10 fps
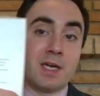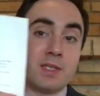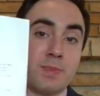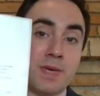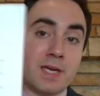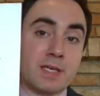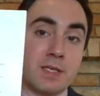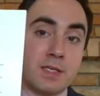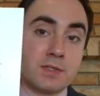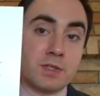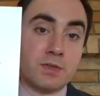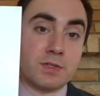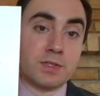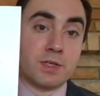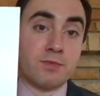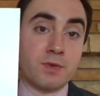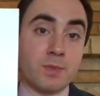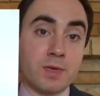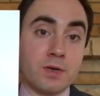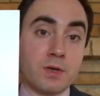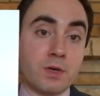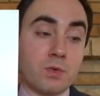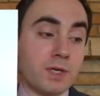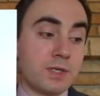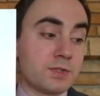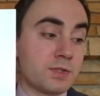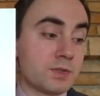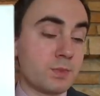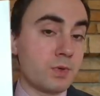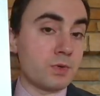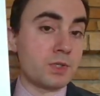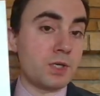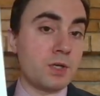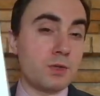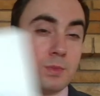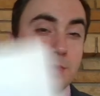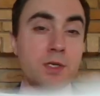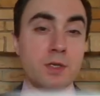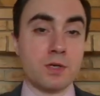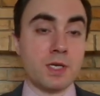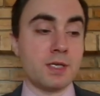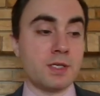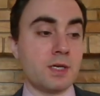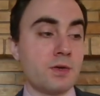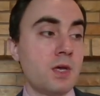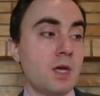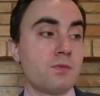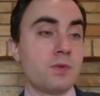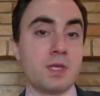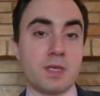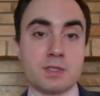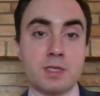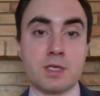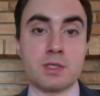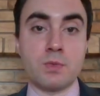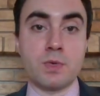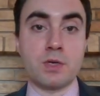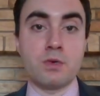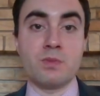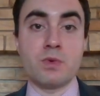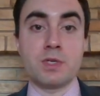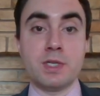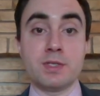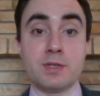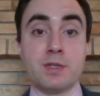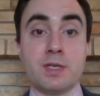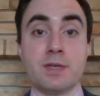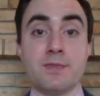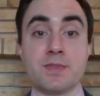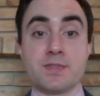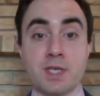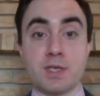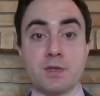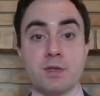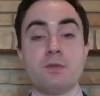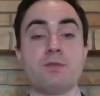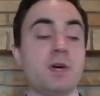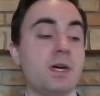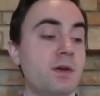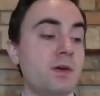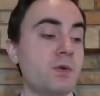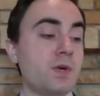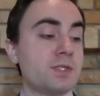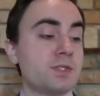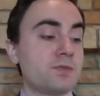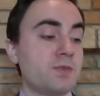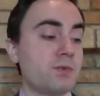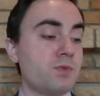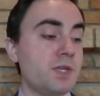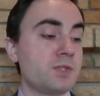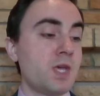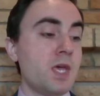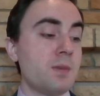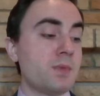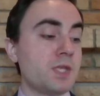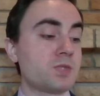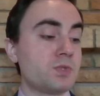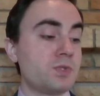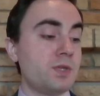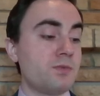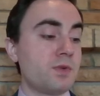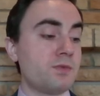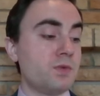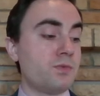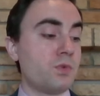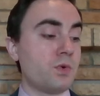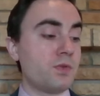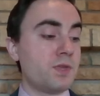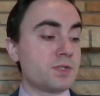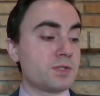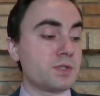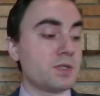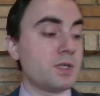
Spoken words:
and the back is all the stuff about Aquinas' approach here. There'll be another handout for the next lecture when I go in more detail on the second of Aquinas' 5 ways, but that's what you need in front of you for this